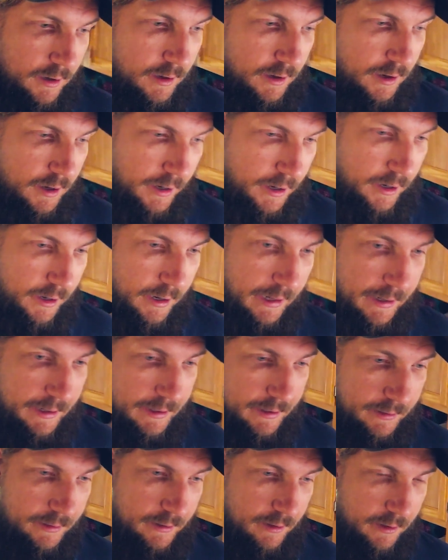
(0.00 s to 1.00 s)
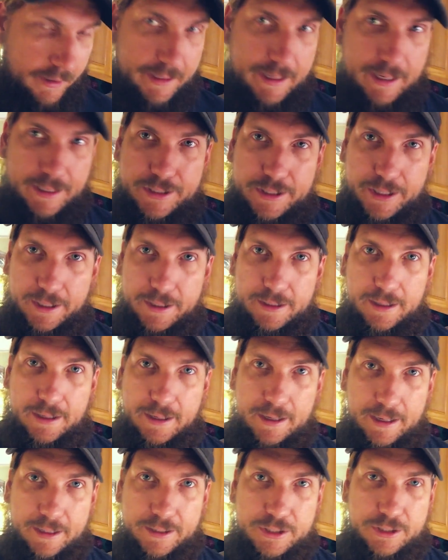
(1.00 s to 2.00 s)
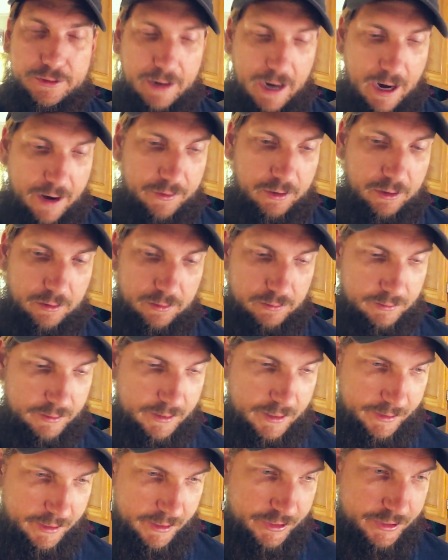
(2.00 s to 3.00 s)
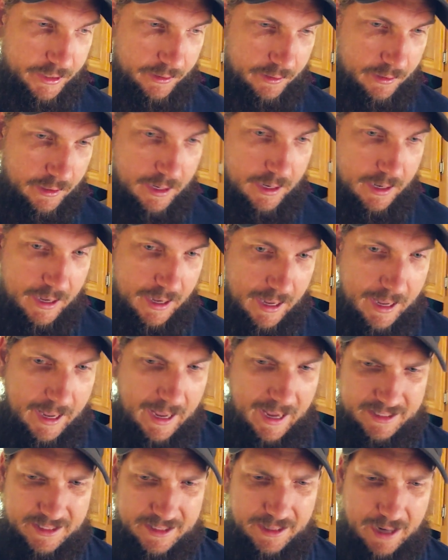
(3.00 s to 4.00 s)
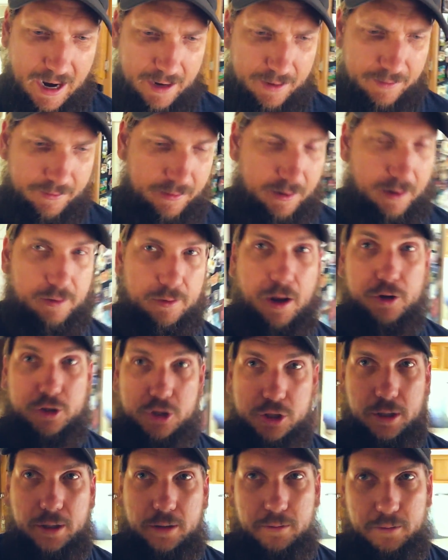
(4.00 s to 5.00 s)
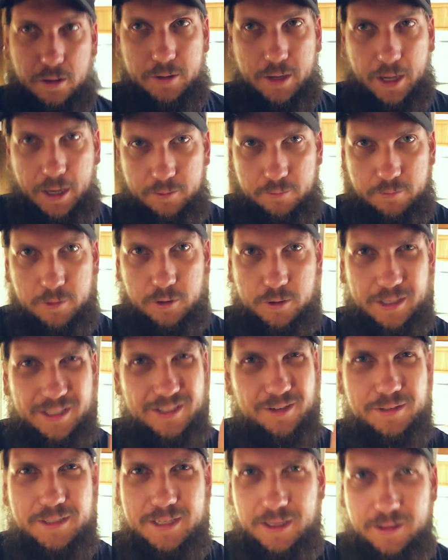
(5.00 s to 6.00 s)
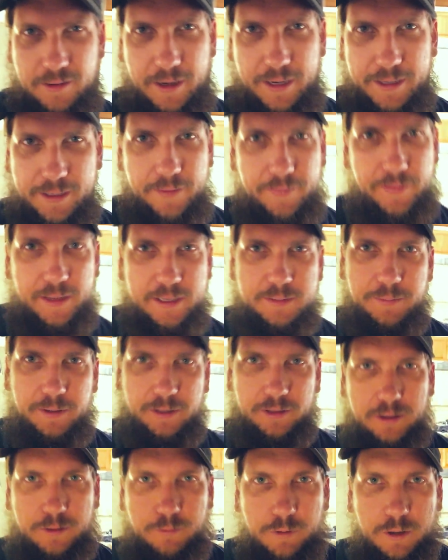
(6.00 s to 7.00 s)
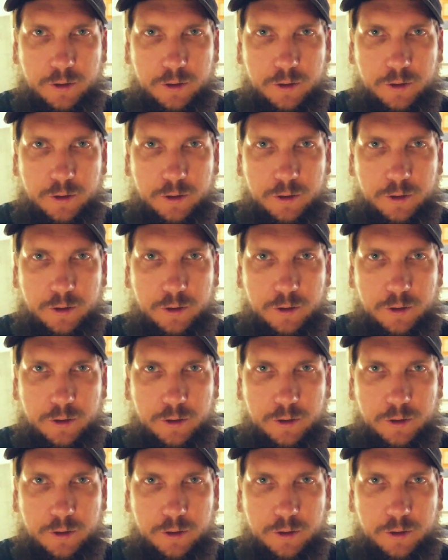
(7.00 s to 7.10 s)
our kitchen in its travel condition, it's not, I'll show you, okay, real quick. Don't tell her I did this, but look real